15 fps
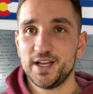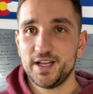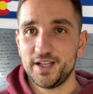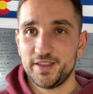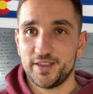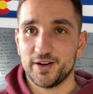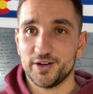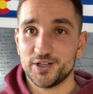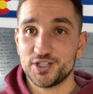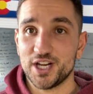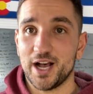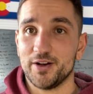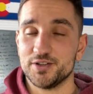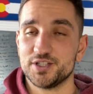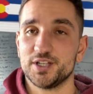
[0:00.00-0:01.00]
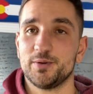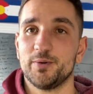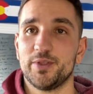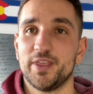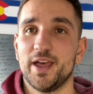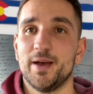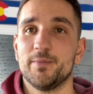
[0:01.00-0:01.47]
that are challenging
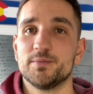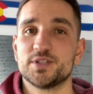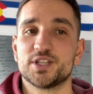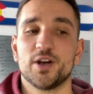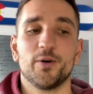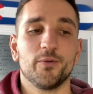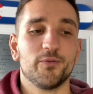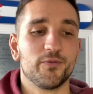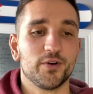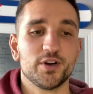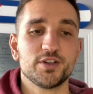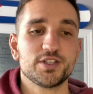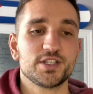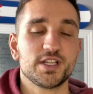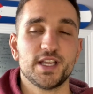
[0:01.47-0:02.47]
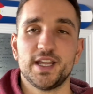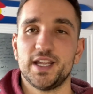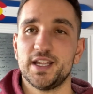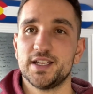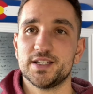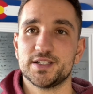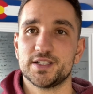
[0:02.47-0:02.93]
with them. So first
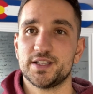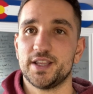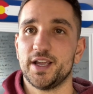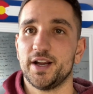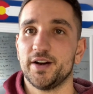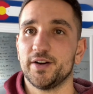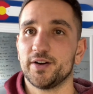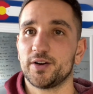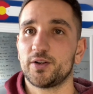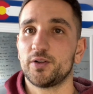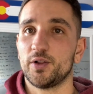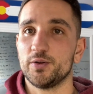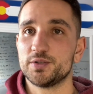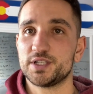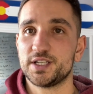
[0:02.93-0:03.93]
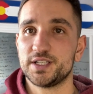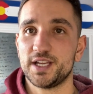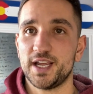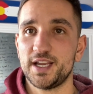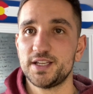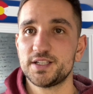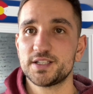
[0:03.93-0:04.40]
is their closing
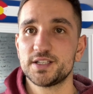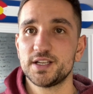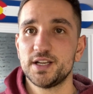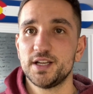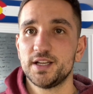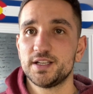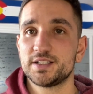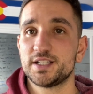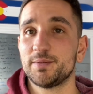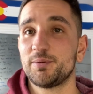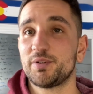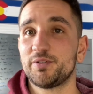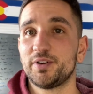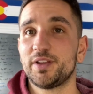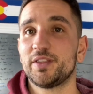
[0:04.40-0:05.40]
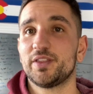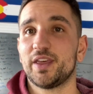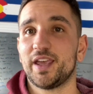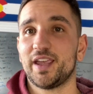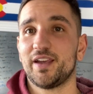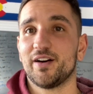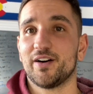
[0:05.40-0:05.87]
days. Typically
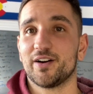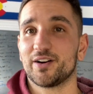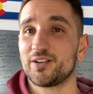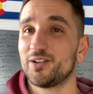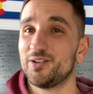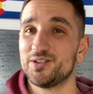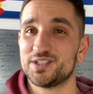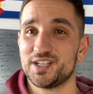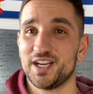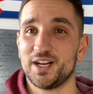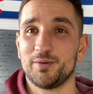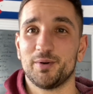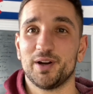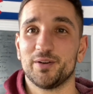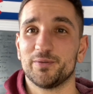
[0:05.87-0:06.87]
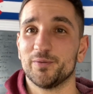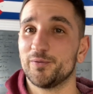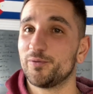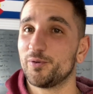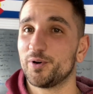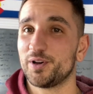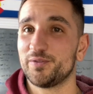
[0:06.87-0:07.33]
they are closing anywhere from
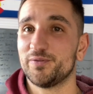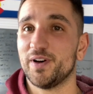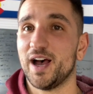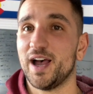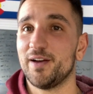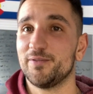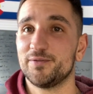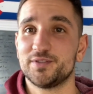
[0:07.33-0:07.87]
45